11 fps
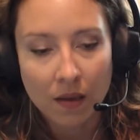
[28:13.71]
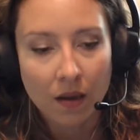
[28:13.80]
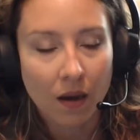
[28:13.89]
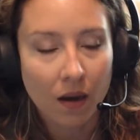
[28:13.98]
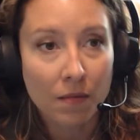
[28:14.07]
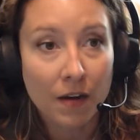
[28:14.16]

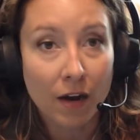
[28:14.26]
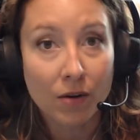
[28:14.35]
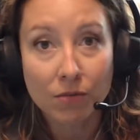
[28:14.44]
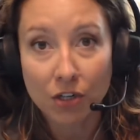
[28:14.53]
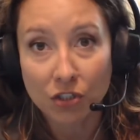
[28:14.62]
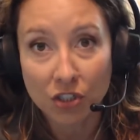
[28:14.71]
Now,
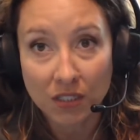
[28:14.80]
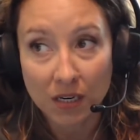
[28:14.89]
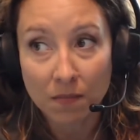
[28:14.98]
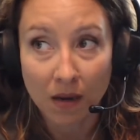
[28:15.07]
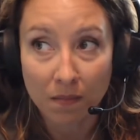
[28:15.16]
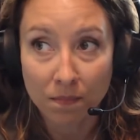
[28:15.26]
I should say
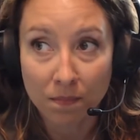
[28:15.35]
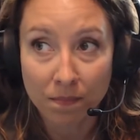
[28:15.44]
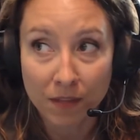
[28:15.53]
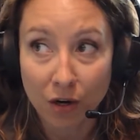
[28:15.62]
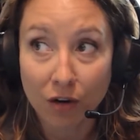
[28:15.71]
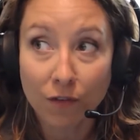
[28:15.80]

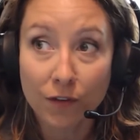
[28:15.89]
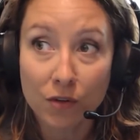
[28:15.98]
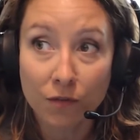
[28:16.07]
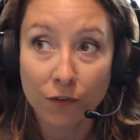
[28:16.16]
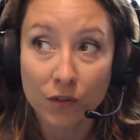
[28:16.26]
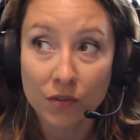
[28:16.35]
there are a few
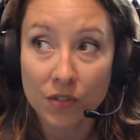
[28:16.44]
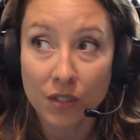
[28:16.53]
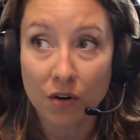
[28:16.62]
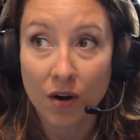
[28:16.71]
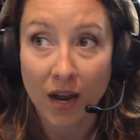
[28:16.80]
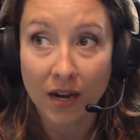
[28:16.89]
fruits that
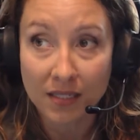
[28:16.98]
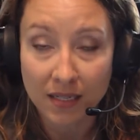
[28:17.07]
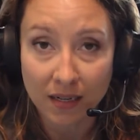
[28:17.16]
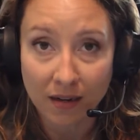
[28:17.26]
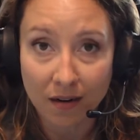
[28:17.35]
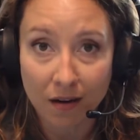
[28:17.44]
are not
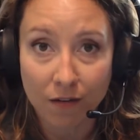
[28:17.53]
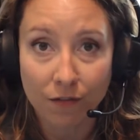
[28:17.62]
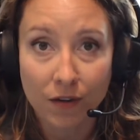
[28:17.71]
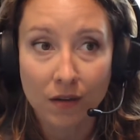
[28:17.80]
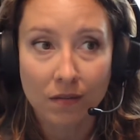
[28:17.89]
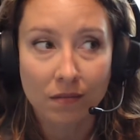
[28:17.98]
acidic enough,
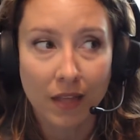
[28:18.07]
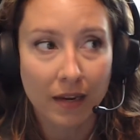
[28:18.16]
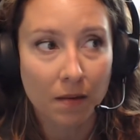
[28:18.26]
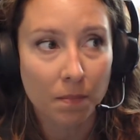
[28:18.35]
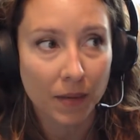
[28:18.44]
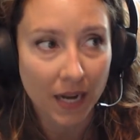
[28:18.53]
like
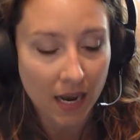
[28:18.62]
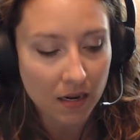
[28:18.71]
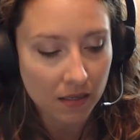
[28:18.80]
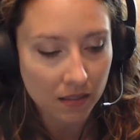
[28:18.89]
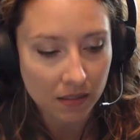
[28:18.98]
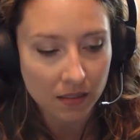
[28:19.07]

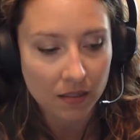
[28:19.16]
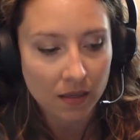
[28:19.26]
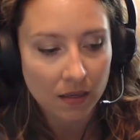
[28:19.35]
bananas,